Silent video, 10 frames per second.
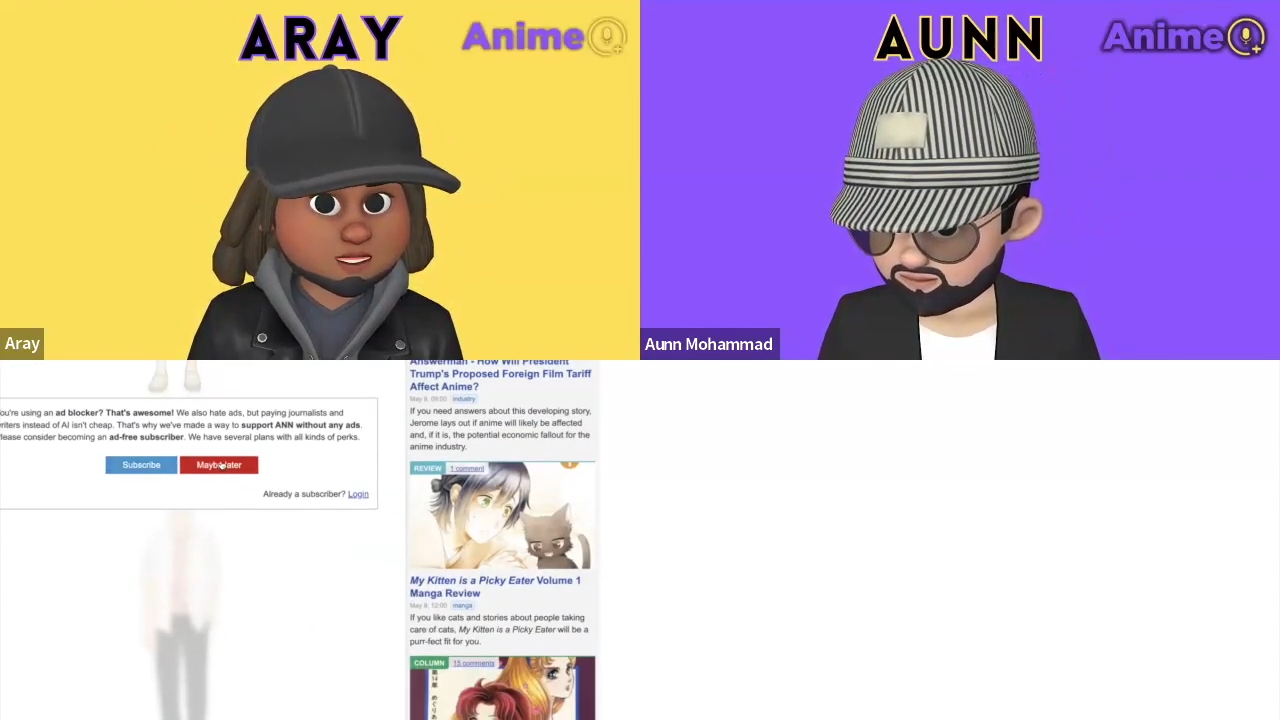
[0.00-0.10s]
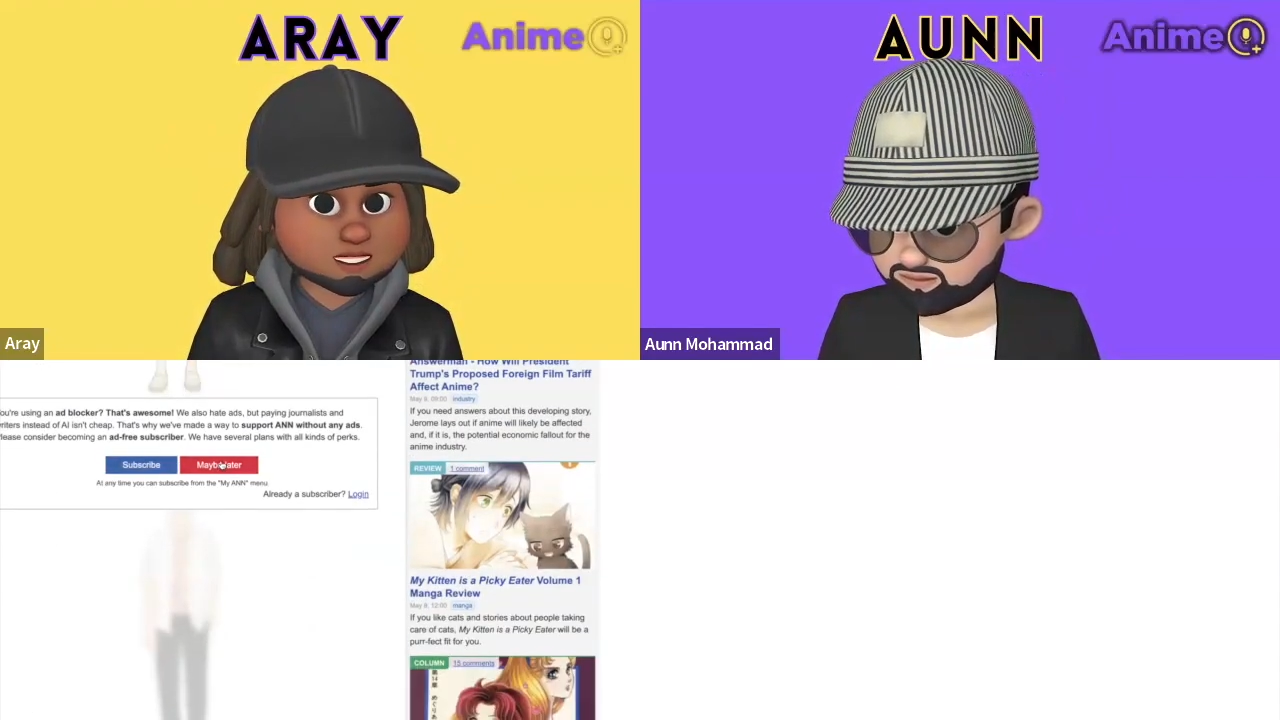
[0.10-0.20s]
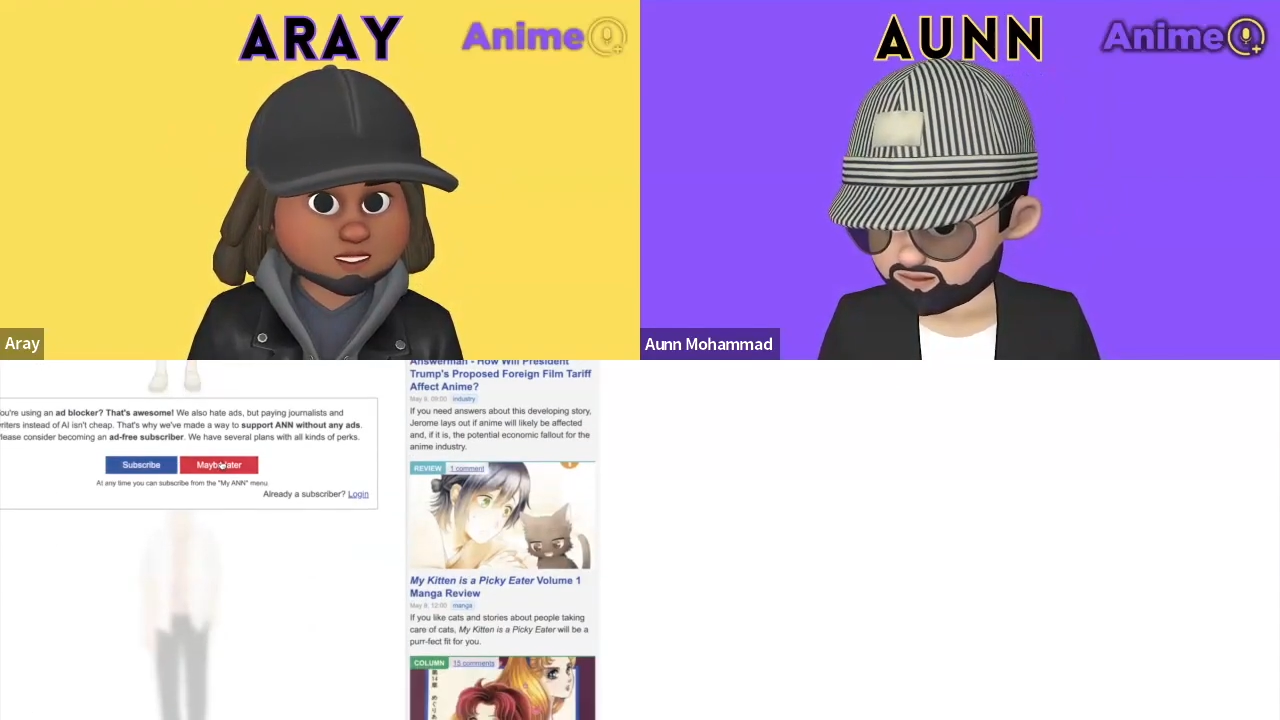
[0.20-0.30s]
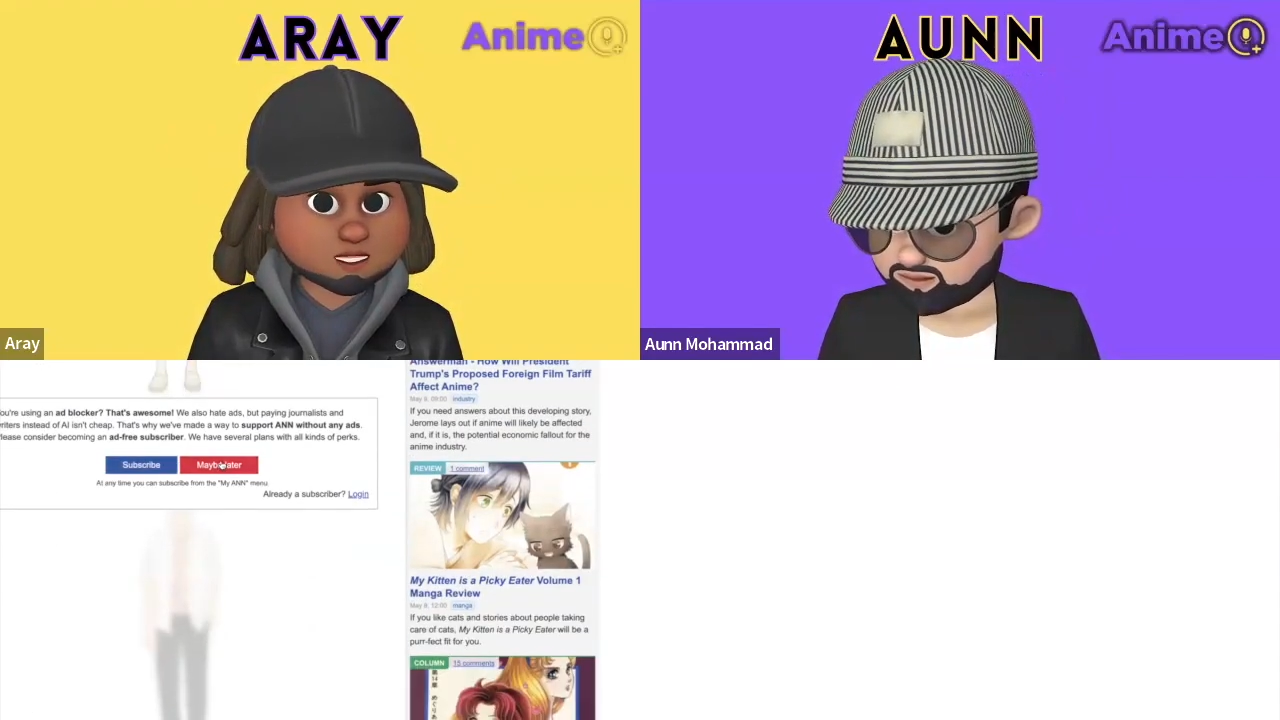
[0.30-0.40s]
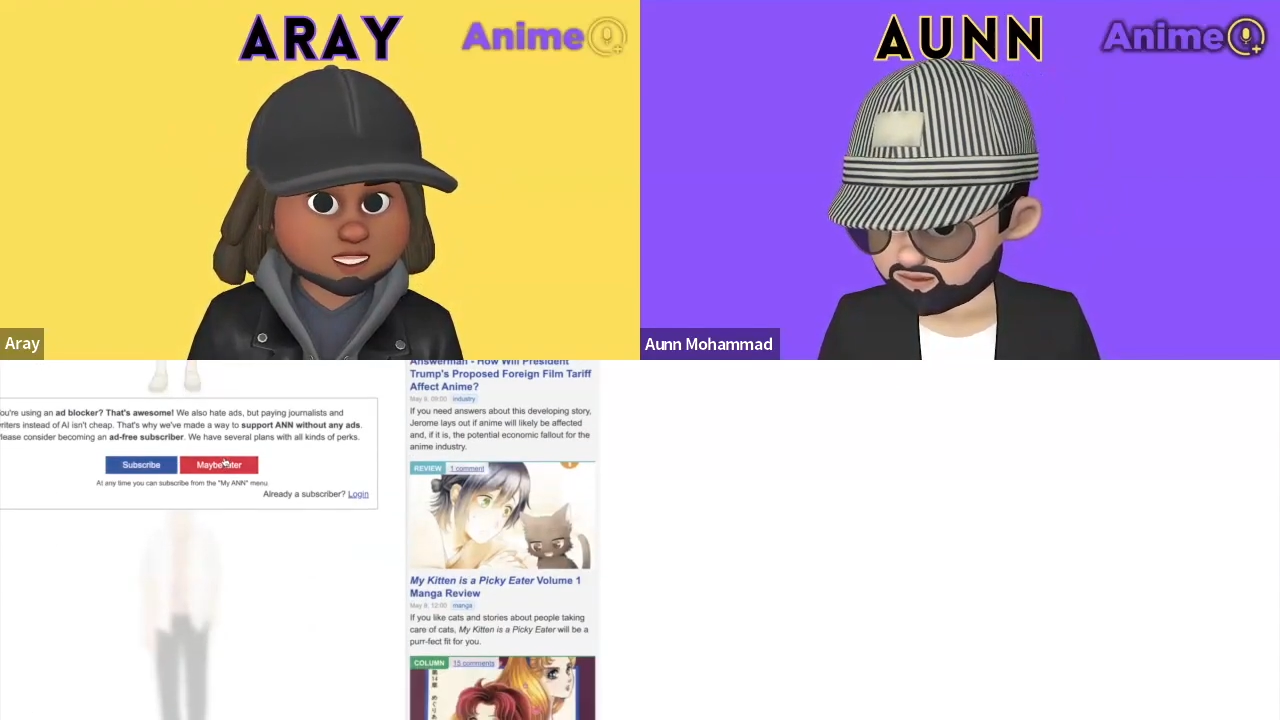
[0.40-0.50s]

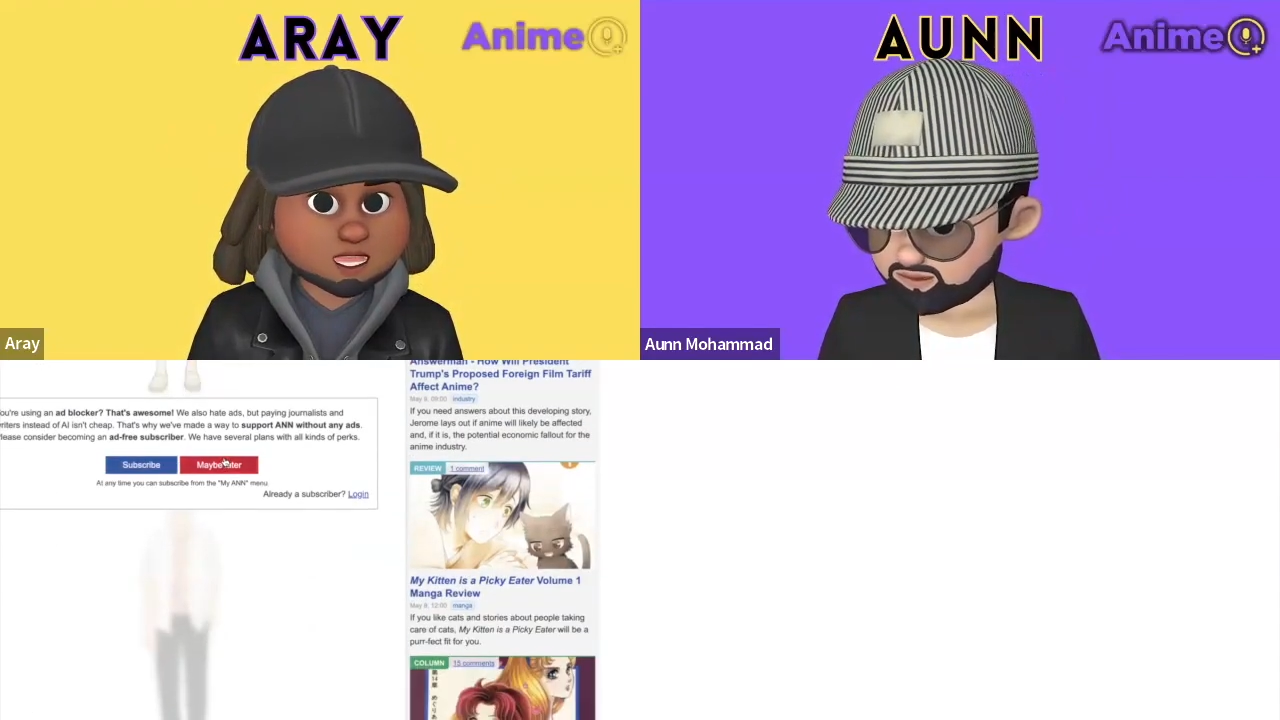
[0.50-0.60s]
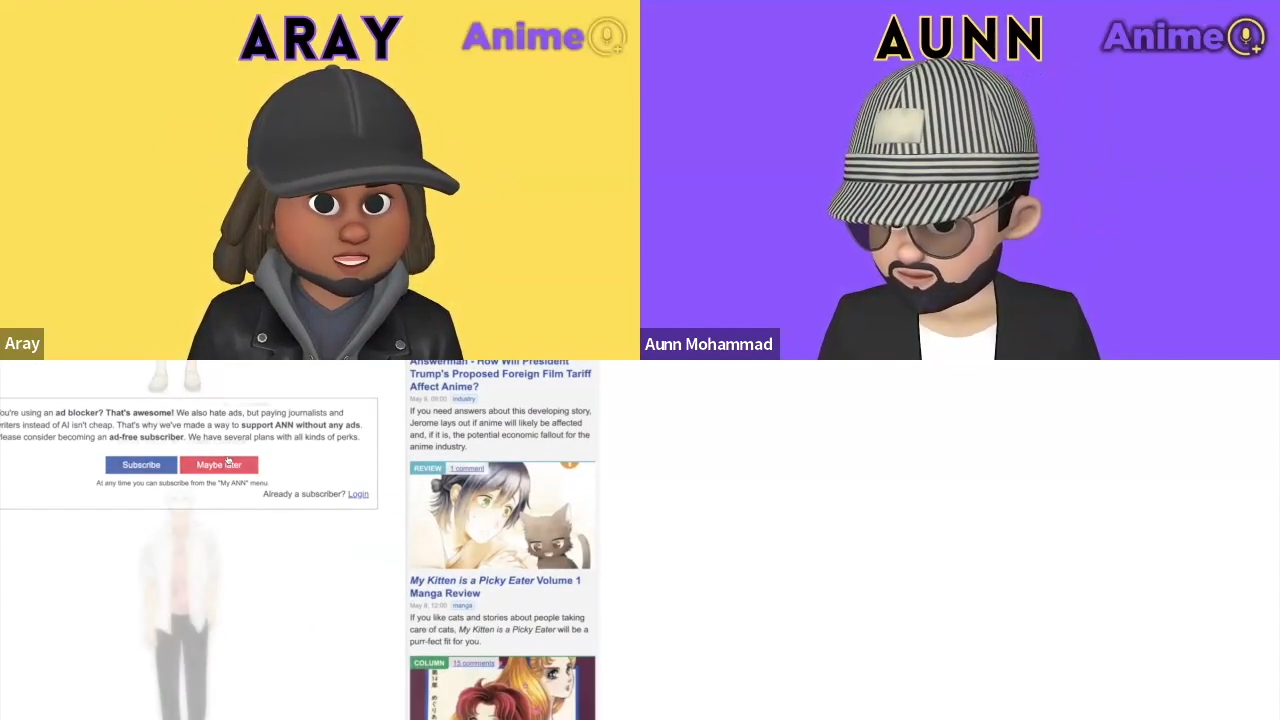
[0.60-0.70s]
idea, bro.